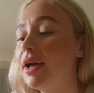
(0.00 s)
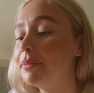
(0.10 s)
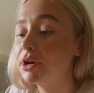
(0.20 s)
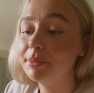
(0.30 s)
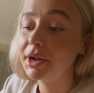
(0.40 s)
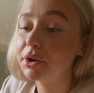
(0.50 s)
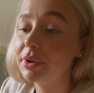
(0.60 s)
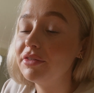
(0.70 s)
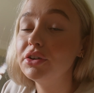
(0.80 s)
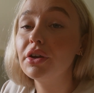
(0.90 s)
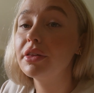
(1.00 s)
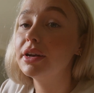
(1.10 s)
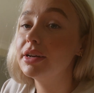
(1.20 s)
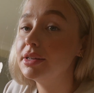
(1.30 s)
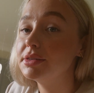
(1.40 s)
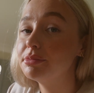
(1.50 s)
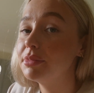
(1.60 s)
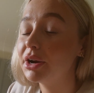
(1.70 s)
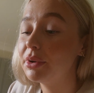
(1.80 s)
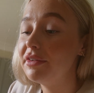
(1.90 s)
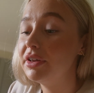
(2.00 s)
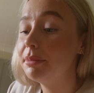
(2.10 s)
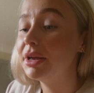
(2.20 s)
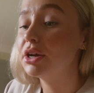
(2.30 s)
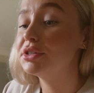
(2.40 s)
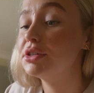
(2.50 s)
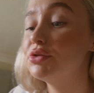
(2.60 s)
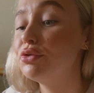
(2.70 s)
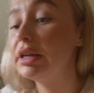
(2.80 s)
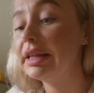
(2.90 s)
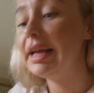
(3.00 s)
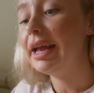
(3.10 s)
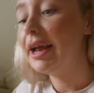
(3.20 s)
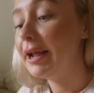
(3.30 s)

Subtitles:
I'm gonna microwave it, not that it needs microwaving, because it's really